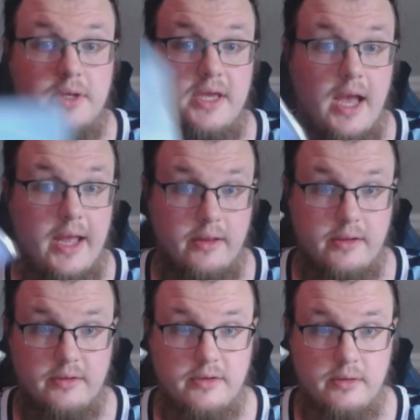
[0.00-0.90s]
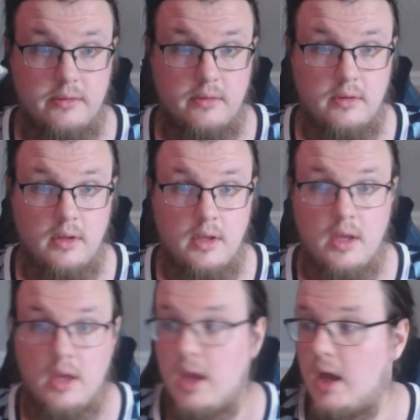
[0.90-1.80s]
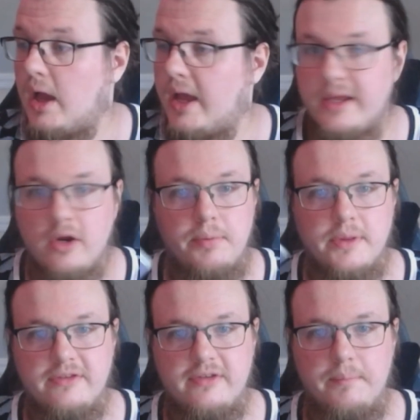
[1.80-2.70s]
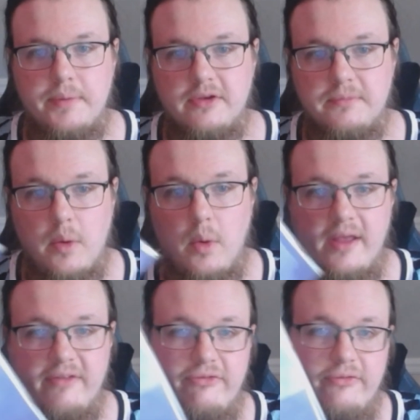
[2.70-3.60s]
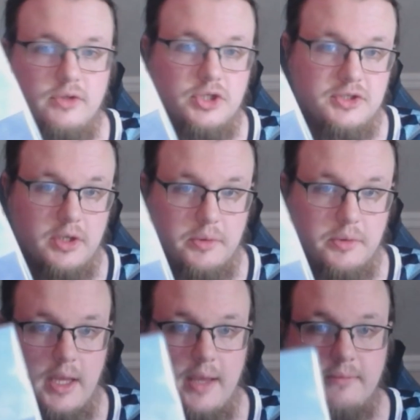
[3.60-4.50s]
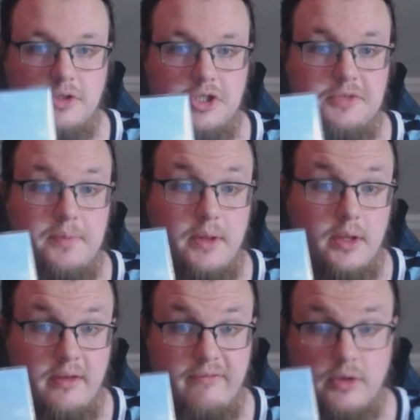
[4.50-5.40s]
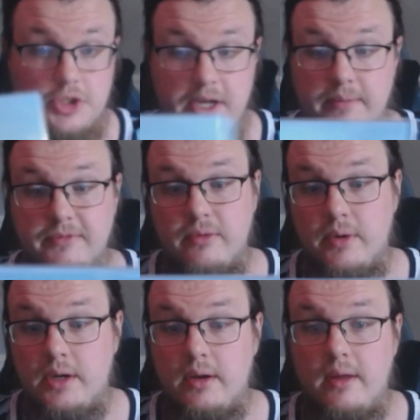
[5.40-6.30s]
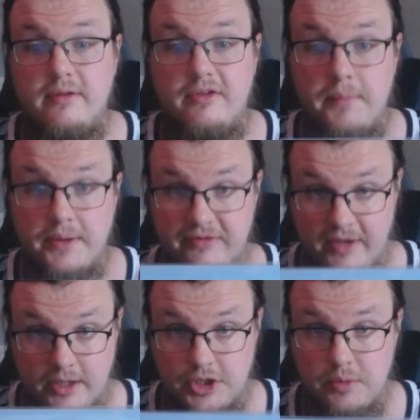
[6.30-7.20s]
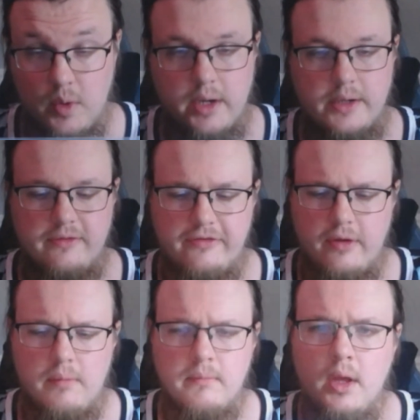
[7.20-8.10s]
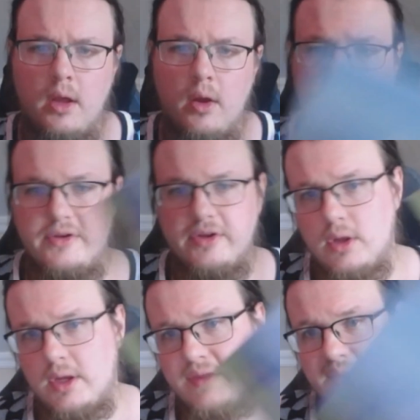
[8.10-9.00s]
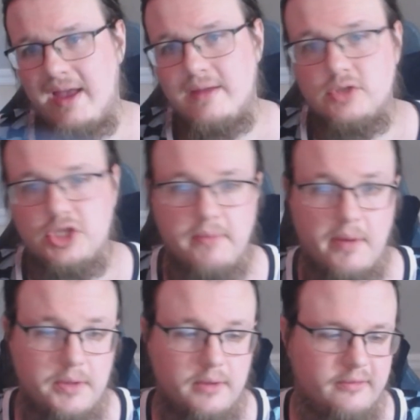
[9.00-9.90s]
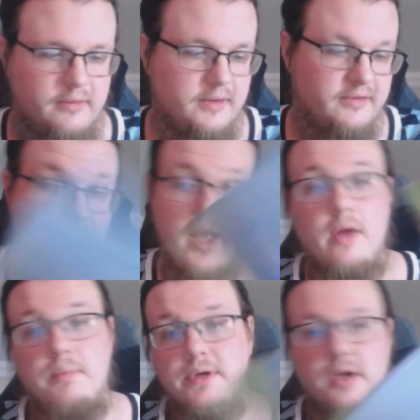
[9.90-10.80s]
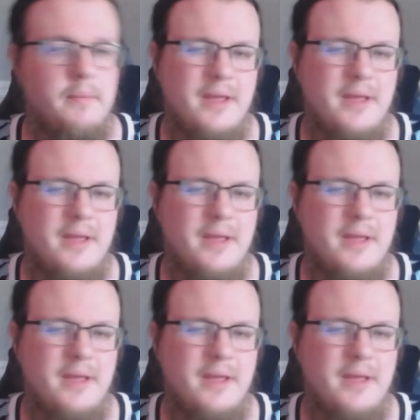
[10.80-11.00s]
Island. I had opened this up because my wife just started running games. She's been looking for a GM screen, and this is about the size she wanted. So we took a look at that. She might be using this. So I opened it up.